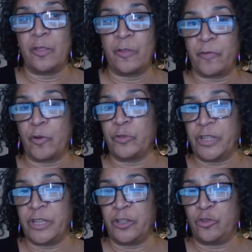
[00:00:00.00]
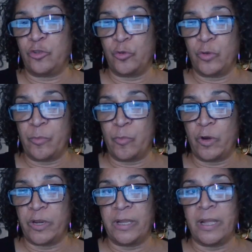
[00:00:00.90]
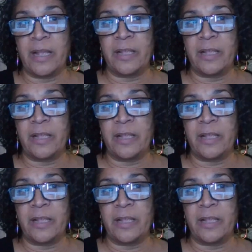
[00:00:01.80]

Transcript: the first thing that you do in the morning.